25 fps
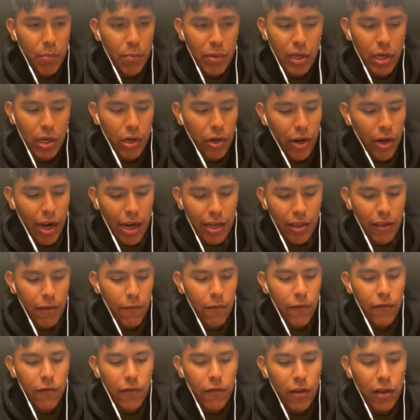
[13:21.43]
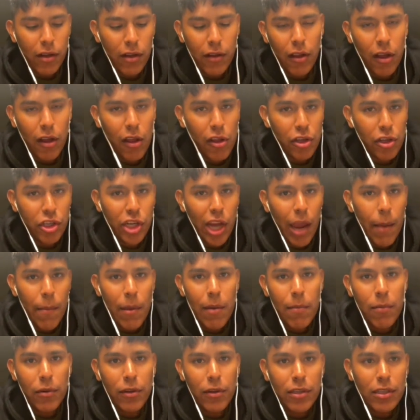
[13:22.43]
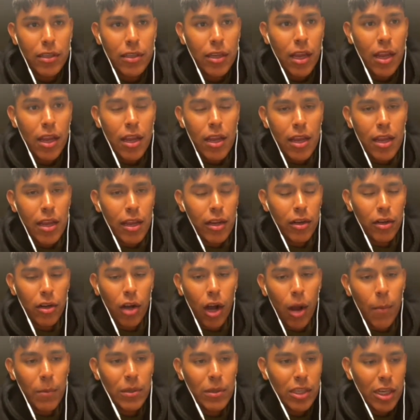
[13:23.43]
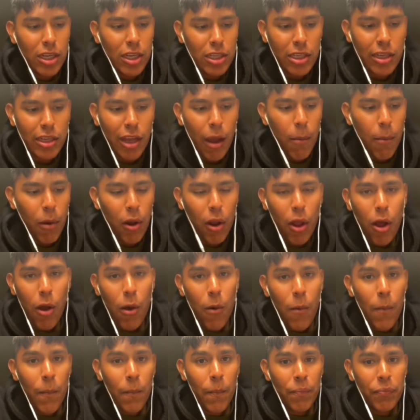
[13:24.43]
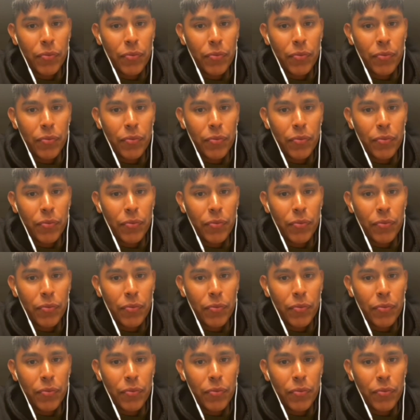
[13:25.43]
Be interactive with other chat members in the comment section down below,